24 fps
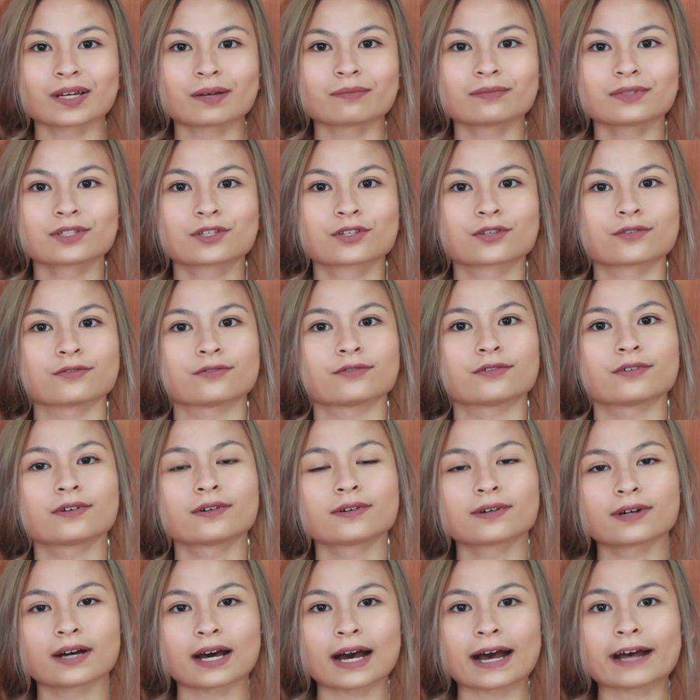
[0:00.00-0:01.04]
number two,
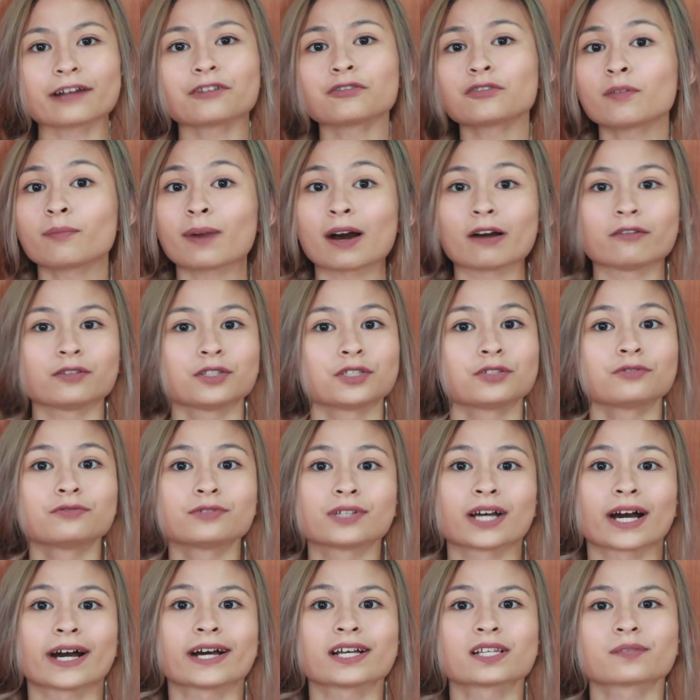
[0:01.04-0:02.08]
I don't know about you
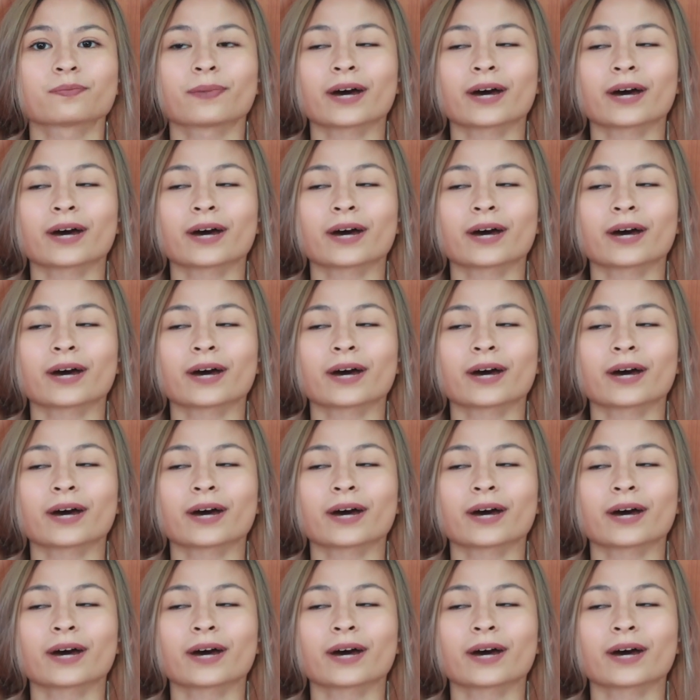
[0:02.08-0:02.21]
guys,